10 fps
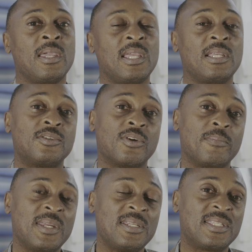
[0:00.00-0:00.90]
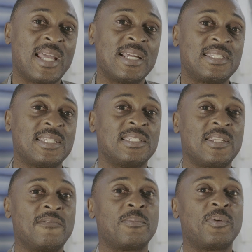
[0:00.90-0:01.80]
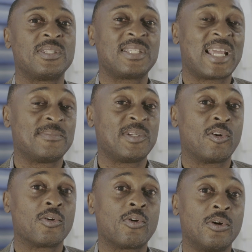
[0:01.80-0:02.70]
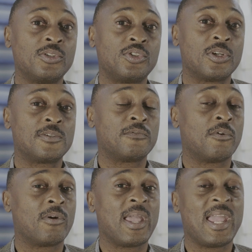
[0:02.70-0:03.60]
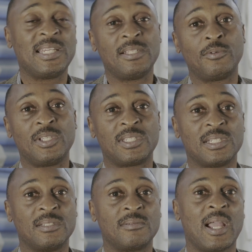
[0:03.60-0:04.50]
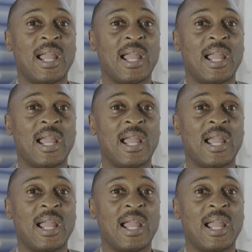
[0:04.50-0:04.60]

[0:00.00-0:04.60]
In some instances, if a person has been unconscious for any reason,